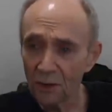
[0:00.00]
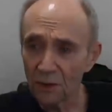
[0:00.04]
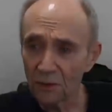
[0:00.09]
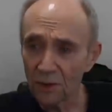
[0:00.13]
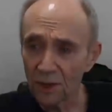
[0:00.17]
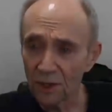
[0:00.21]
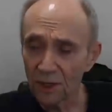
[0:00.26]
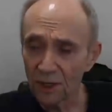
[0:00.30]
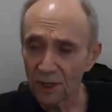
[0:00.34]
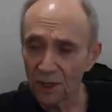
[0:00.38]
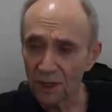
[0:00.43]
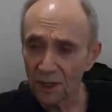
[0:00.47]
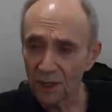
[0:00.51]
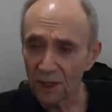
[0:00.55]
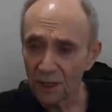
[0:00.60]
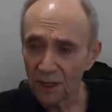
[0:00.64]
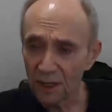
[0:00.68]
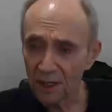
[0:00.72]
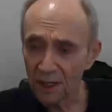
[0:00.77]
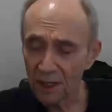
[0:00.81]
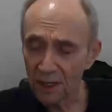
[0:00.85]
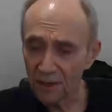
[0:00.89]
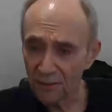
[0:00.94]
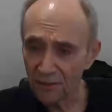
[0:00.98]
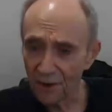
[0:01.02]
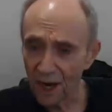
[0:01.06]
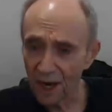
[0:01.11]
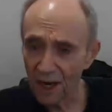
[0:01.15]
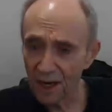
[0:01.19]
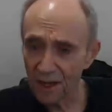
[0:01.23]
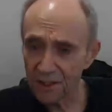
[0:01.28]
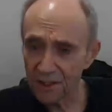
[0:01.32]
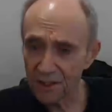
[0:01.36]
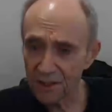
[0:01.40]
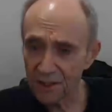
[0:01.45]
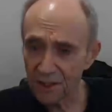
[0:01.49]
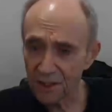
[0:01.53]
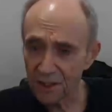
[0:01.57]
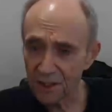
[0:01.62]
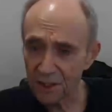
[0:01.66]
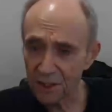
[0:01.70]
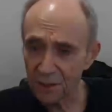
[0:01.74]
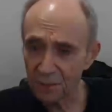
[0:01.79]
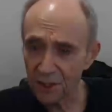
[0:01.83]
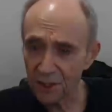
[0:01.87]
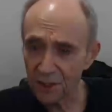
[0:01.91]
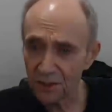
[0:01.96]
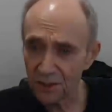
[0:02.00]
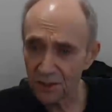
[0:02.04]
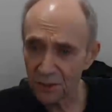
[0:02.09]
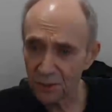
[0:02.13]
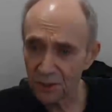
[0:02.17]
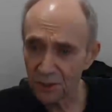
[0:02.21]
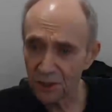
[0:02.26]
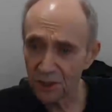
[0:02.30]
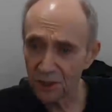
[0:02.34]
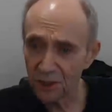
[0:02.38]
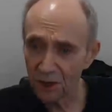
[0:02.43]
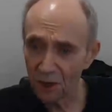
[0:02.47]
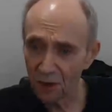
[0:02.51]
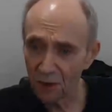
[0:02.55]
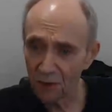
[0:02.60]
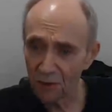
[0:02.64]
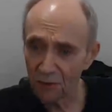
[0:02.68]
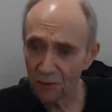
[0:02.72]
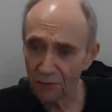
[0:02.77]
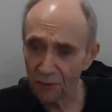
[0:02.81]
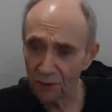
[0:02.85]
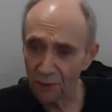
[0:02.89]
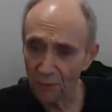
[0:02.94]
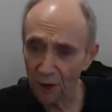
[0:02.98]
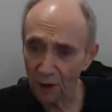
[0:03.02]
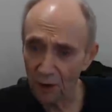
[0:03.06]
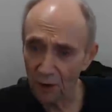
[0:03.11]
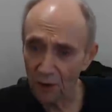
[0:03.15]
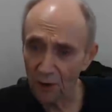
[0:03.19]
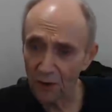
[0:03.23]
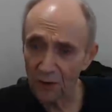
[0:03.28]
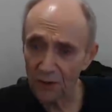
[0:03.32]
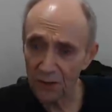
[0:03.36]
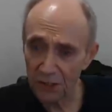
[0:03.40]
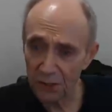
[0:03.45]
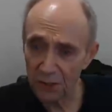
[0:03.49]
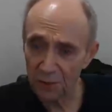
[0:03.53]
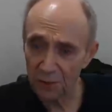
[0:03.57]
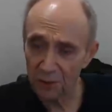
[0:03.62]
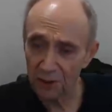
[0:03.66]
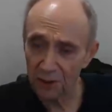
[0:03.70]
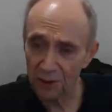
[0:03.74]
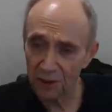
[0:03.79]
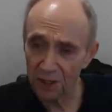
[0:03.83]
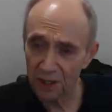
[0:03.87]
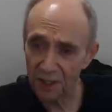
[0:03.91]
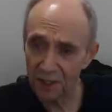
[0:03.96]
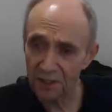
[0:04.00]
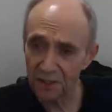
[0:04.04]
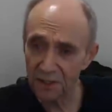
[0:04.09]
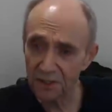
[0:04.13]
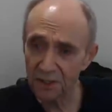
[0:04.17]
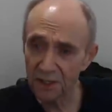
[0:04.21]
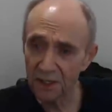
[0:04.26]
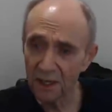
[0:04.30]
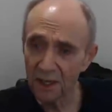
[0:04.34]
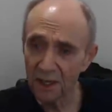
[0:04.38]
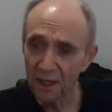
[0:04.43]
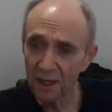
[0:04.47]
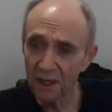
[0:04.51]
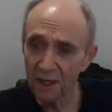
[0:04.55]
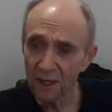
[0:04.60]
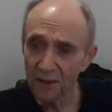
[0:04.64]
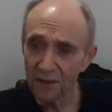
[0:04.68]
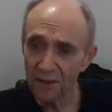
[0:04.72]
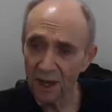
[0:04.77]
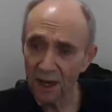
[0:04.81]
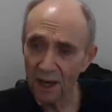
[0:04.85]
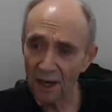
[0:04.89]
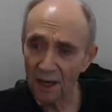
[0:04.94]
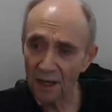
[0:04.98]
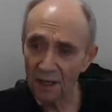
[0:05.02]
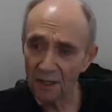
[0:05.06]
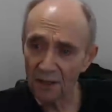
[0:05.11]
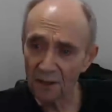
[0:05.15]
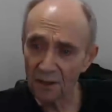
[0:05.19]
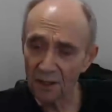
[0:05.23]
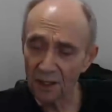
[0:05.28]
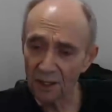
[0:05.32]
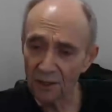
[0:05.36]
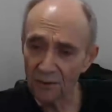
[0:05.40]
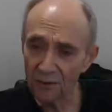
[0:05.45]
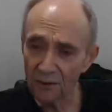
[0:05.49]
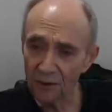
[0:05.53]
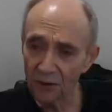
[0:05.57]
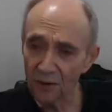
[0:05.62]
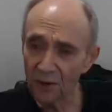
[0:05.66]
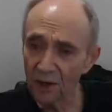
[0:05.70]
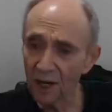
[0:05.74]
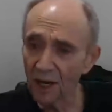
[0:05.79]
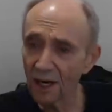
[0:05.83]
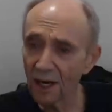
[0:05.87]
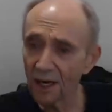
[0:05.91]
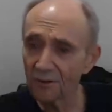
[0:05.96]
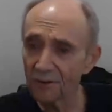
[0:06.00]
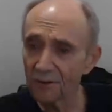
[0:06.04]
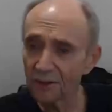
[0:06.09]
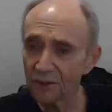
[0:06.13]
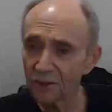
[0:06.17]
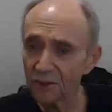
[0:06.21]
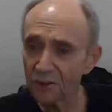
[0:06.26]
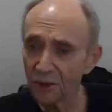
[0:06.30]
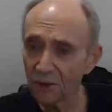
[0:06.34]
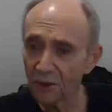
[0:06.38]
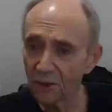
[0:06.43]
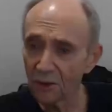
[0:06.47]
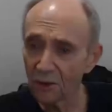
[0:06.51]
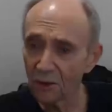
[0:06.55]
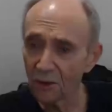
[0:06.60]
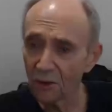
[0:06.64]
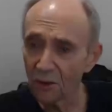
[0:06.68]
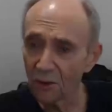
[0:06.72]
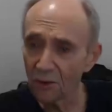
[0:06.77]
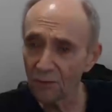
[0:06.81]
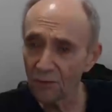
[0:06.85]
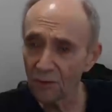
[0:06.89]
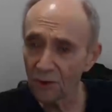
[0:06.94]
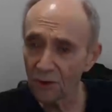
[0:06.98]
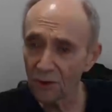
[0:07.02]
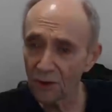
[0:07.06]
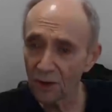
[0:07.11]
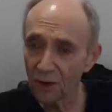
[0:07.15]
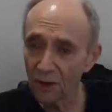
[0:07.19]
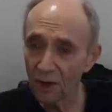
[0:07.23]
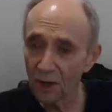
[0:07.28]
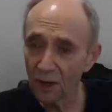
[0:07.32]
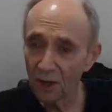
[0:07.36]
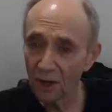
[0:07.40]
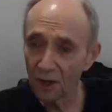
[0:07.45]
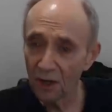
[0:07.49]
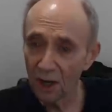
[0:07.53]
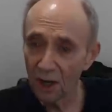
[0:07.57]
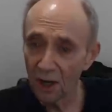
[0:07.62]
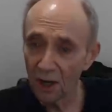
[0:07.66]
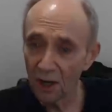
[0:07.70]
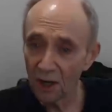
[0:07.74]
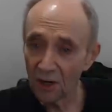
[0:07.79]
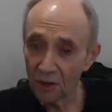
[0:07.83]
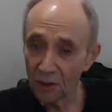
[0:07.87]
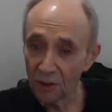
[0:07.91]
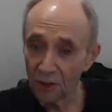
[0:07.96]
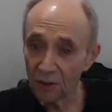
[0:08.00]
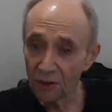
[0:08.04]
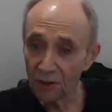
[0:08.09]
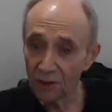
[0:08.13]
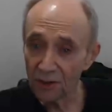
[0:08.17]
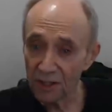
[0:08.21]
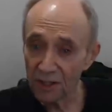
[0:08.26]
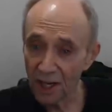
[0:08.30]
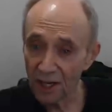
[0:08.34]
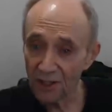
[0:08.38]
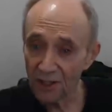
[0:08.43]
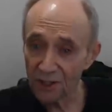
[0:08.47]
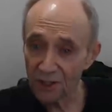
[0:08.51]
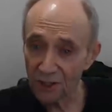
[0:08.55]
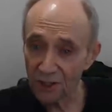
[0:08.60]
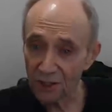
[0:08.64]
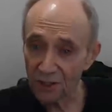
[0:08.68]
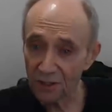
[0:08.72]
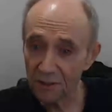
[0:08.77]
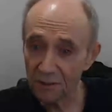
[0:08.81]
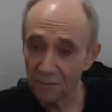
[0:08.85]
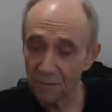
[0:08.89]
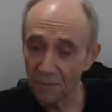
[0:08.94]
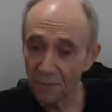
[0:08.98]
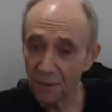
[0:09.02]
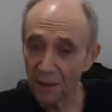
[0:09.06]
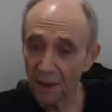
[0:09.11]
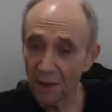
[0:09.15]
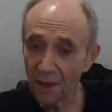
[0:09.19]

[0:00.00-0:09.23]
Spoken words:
We advise this because we know from our own experience that if you have control over your attention,